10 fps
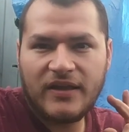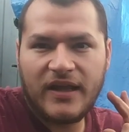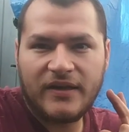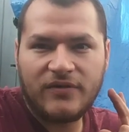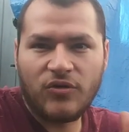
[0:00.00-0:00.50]

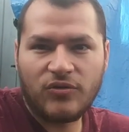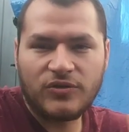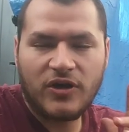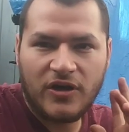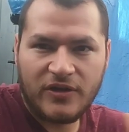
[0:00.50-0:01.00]
and hold
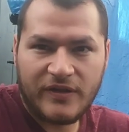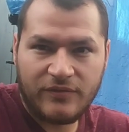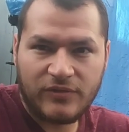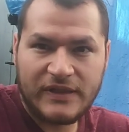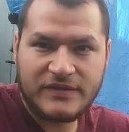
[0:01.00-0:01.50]
on, and then
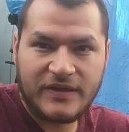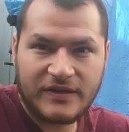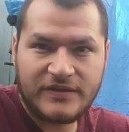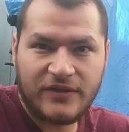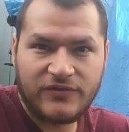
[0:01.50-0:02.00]
release the
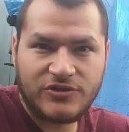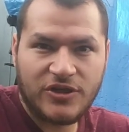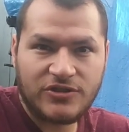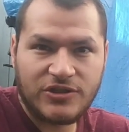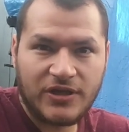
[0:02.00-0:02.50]
next day after
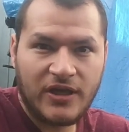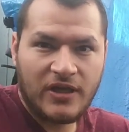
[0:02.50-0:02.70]
charging.